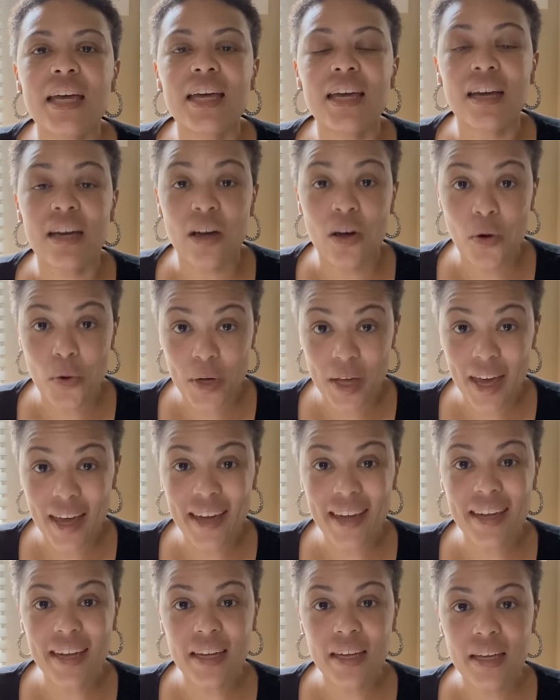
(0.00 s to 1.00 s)

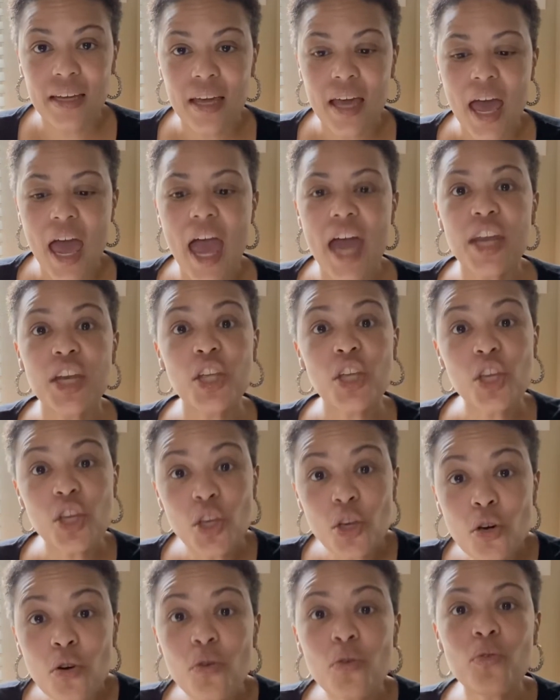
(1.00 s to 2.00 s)
Okay? And
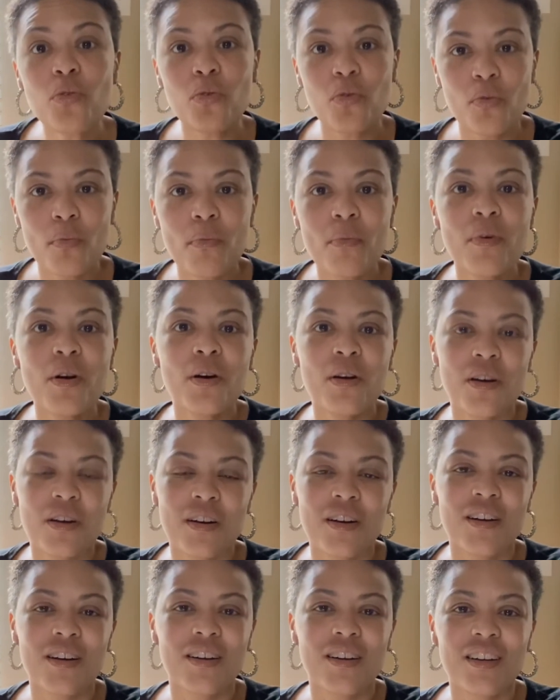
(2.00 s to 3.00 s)
you
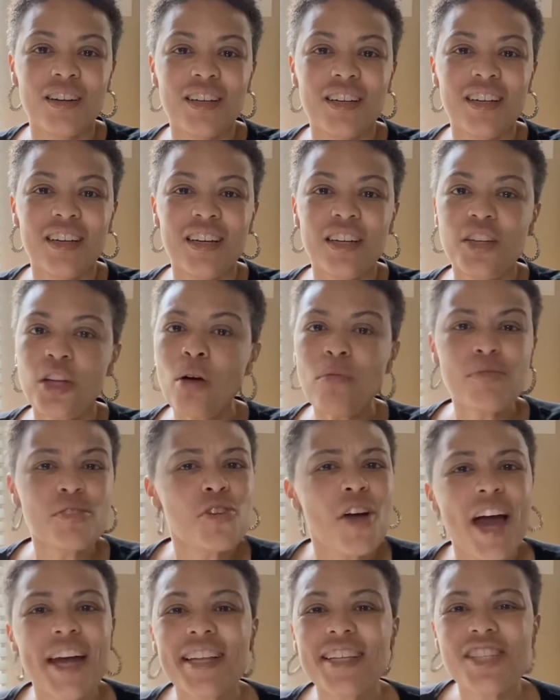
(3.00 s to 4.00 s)
don't
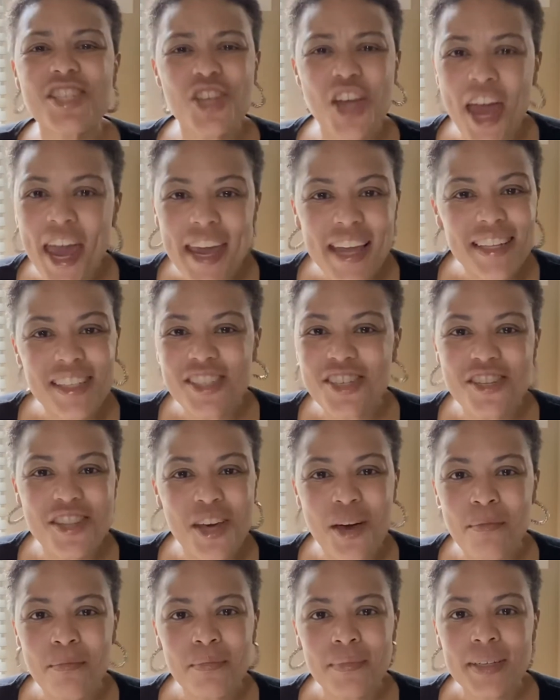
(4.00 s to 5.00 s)
try to change
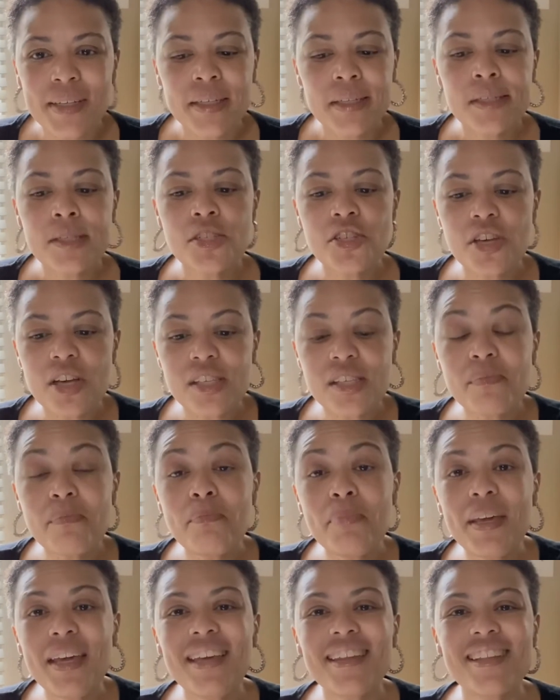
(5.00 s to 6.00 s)
them. Just
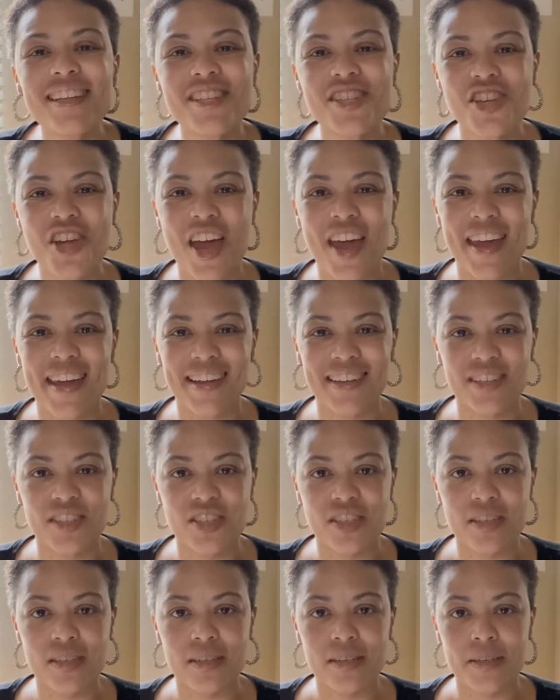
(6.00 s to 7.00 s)
be the change.
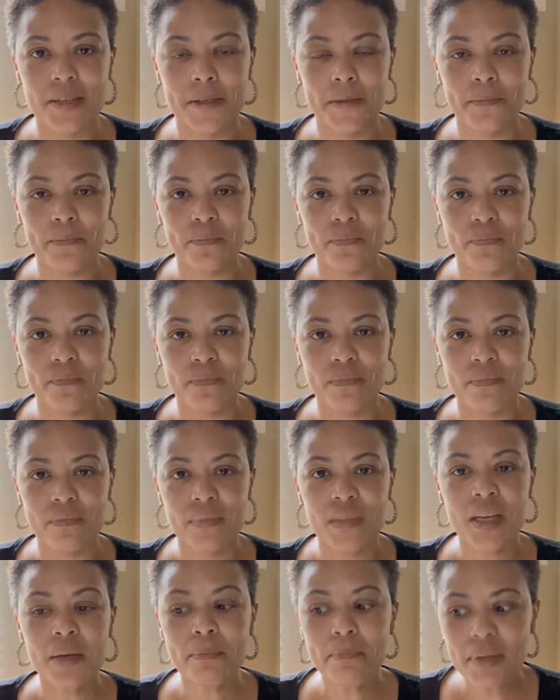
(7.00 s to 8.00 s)

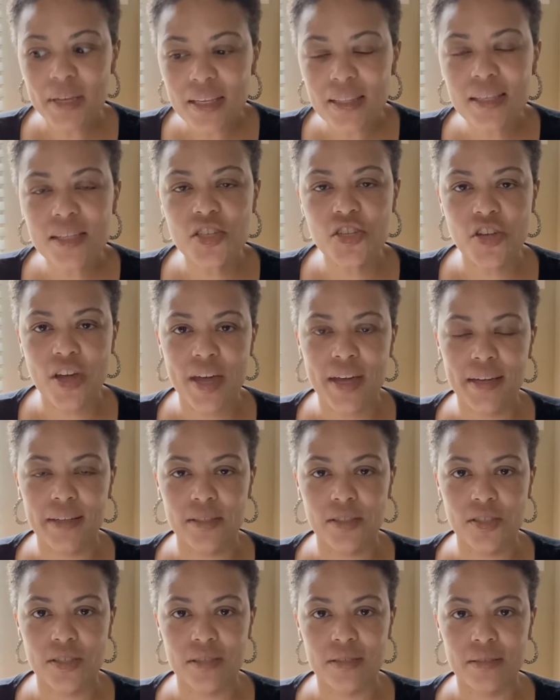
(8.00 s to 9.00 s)
Be the
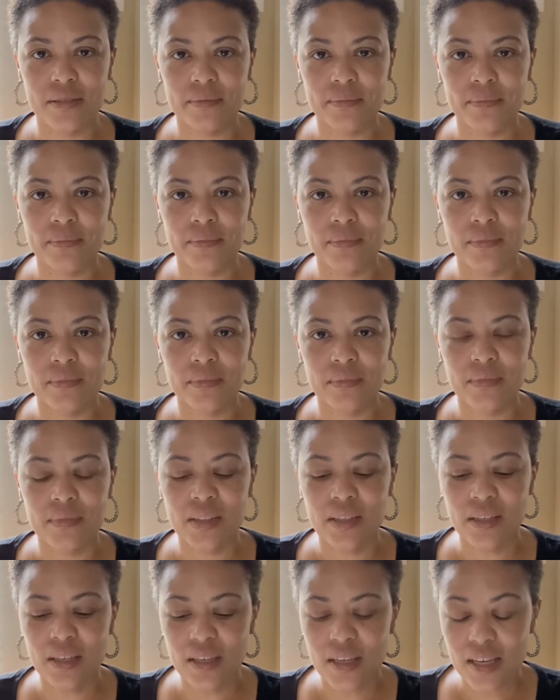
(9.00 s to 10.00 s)
change.
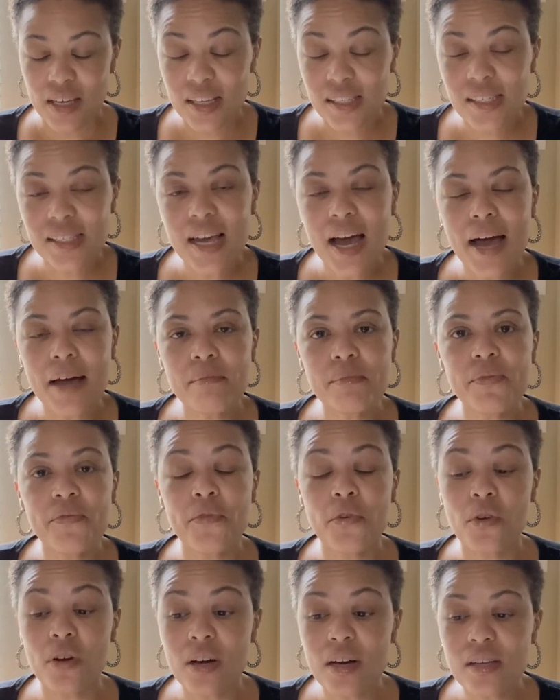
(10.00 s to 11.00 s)
It's time
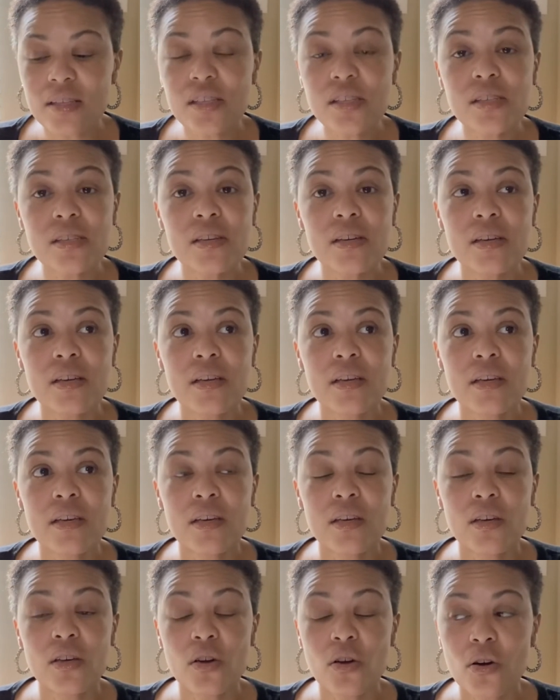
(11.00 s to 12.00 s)
for us
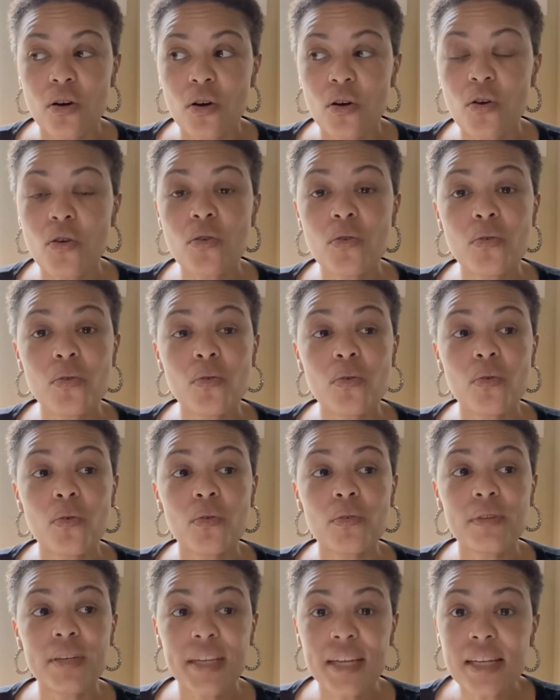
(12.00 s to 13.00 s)
who
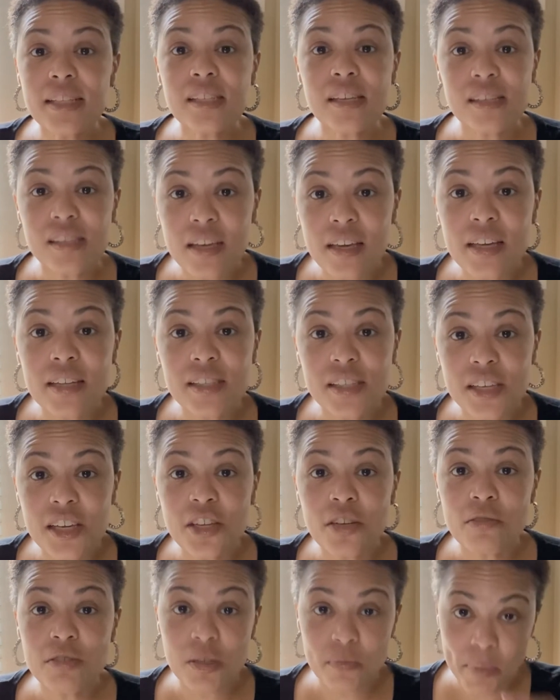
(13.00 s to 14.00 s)
need to
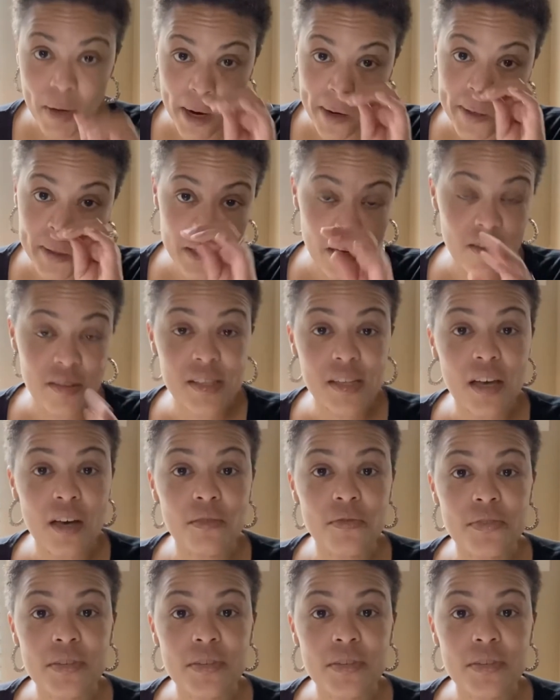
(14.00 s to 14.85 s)
continue to parent ourselves,